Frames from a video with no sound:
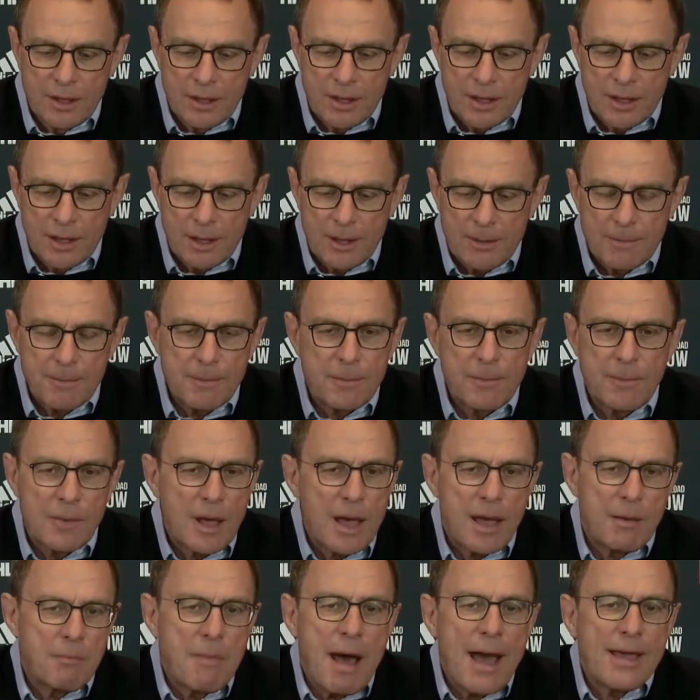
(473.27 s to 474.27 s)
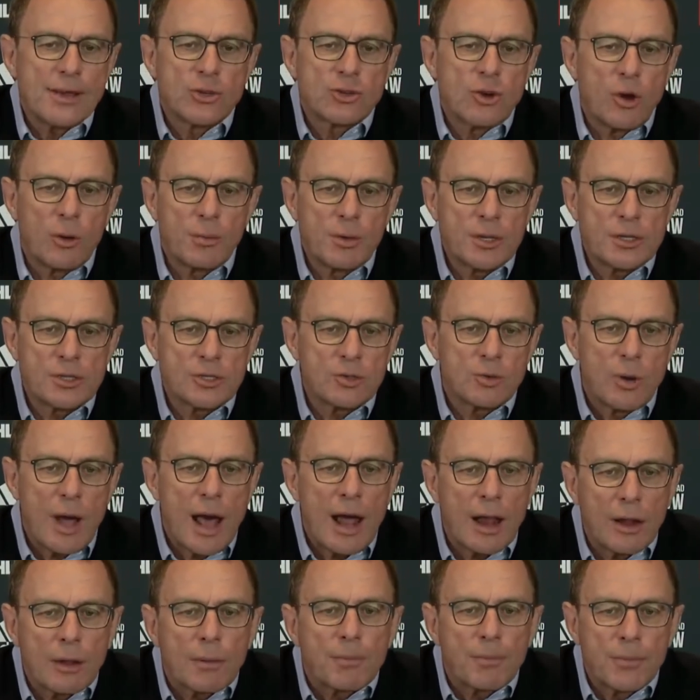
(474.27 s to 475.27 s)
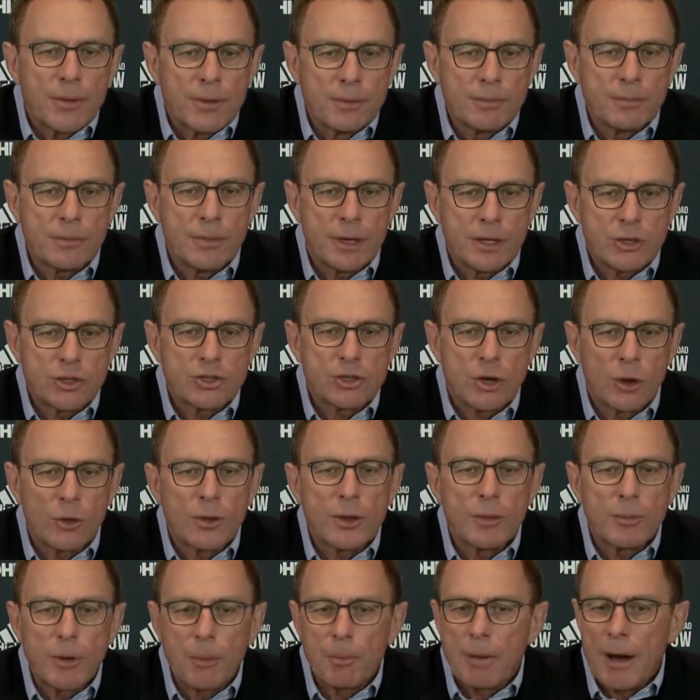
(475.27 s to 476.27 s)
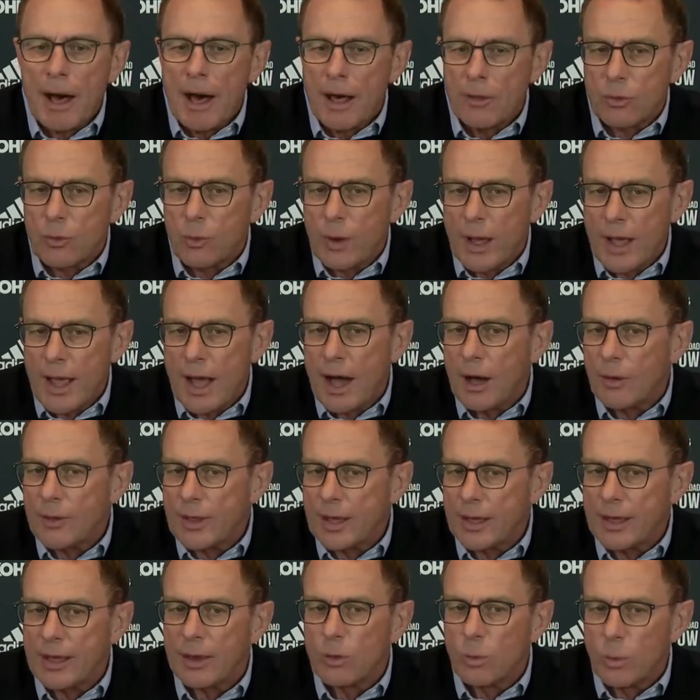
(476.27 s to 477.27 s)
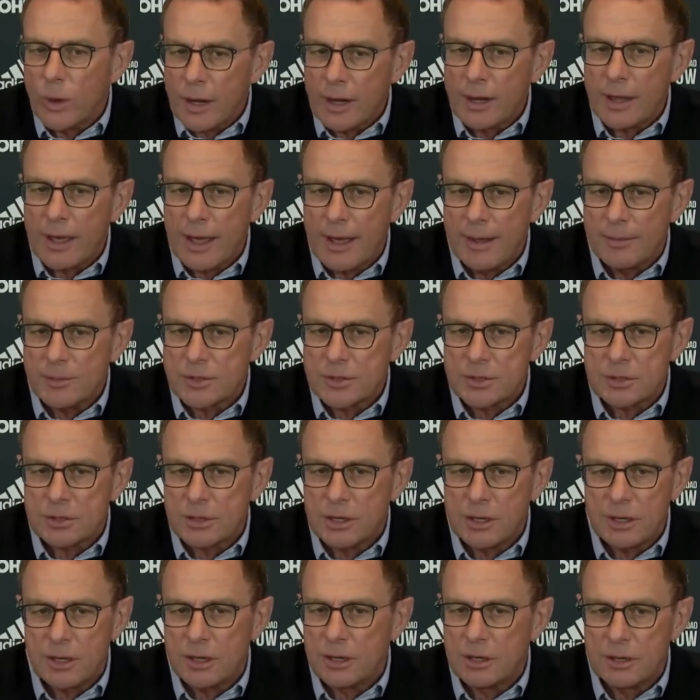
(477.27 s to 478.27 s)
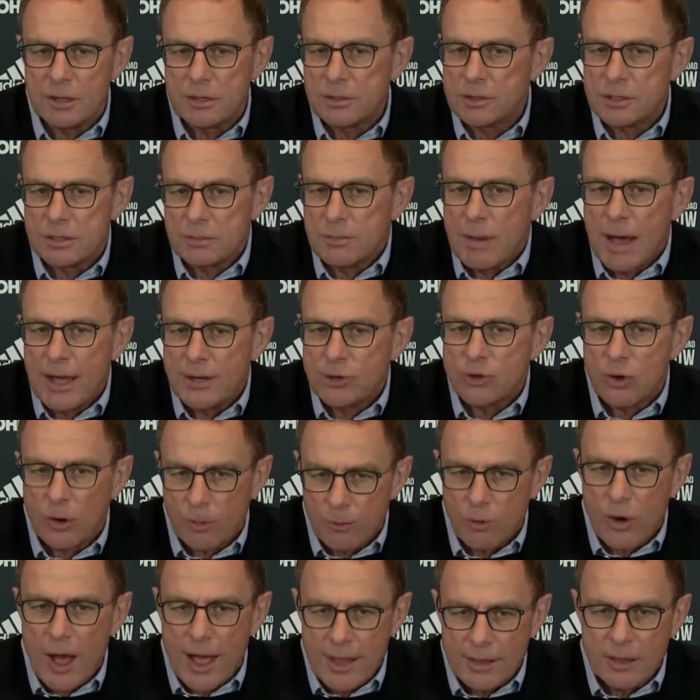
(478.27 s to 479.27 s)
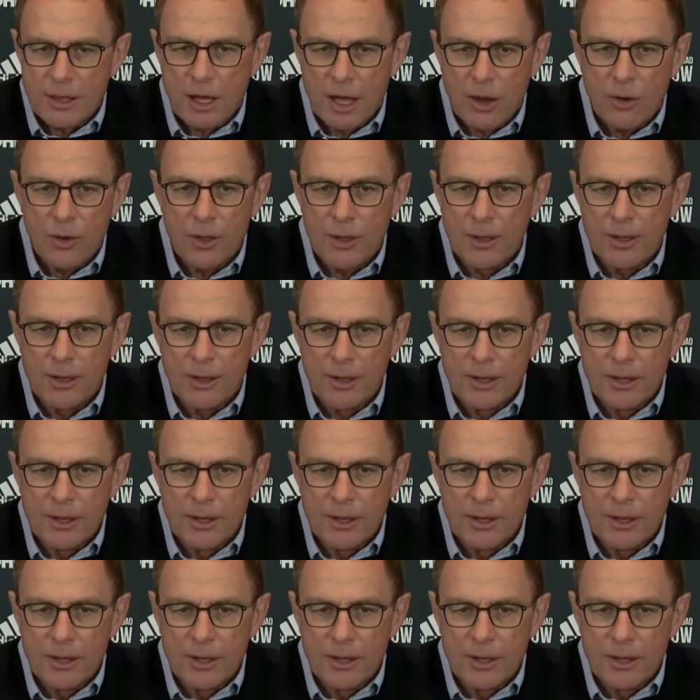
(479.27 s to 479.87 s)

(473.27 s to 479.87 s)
And my job is to help them and show them a pathway how they can win games. This is my job right now.